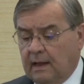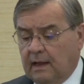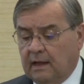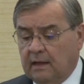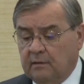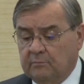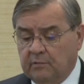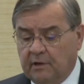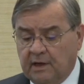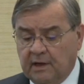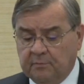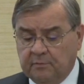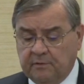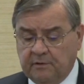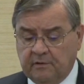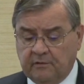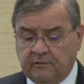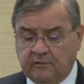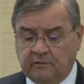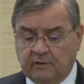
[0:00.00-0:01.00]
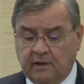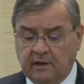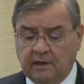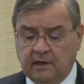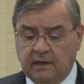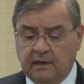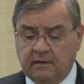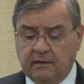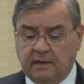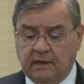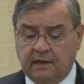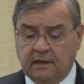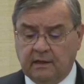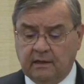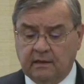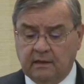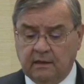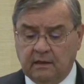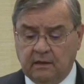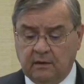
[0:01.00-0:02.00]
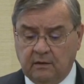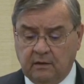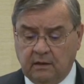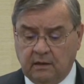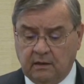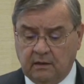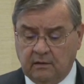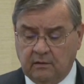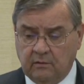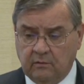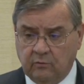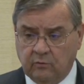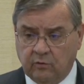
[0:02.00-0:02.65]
I'm happy to say that the